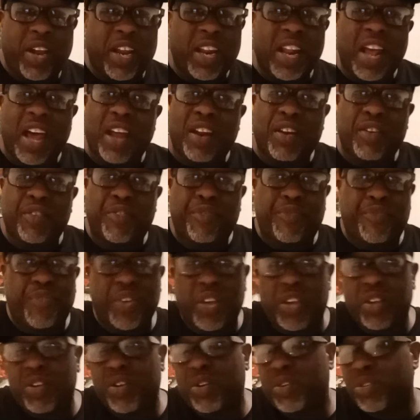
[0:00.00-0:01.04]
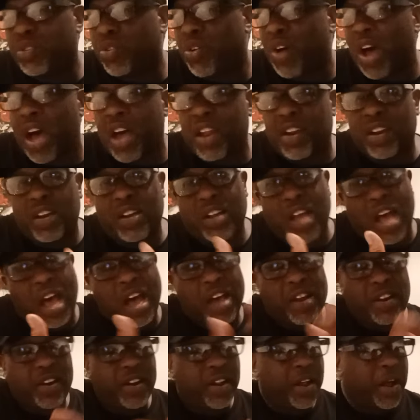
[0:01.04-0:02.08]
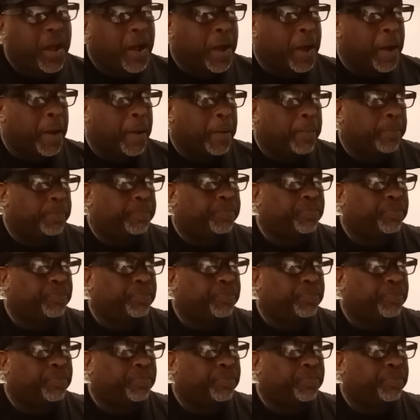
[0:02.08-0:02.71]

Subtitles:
it out of the fields or out of the